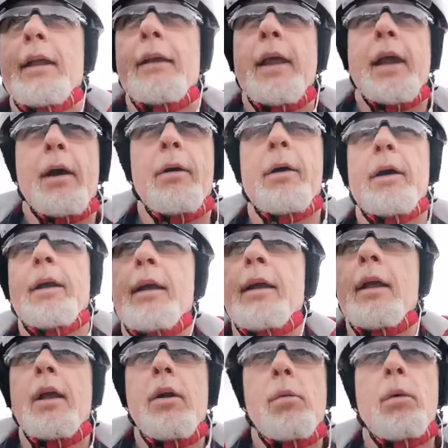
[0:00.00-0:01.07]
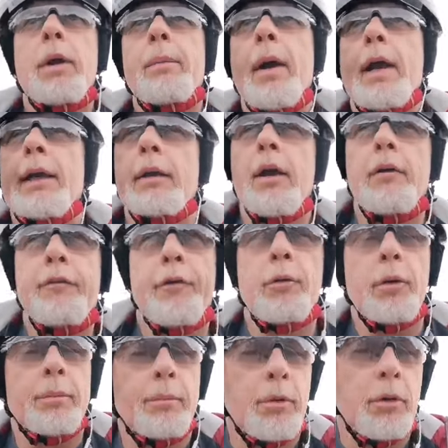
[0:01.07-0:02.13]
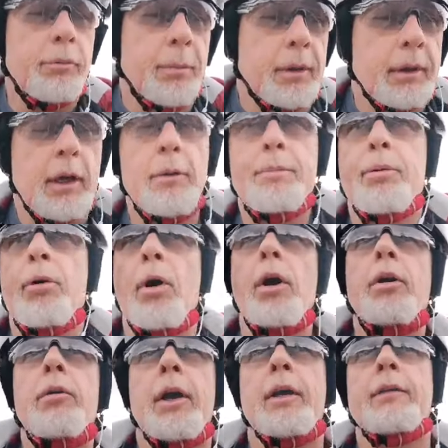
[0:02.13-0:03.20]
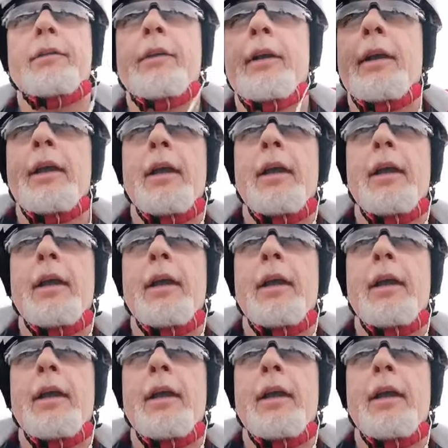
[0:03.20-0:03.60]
Now, we make no forward movement, no progress